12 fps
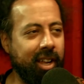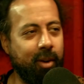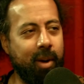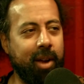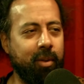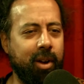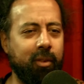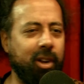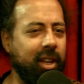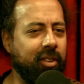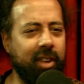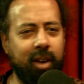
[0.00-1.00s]
around or whatever, and
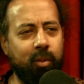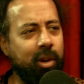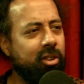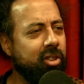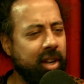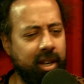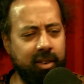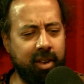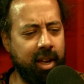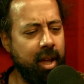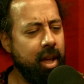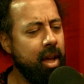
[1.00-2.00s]
he's like reaching, and he's like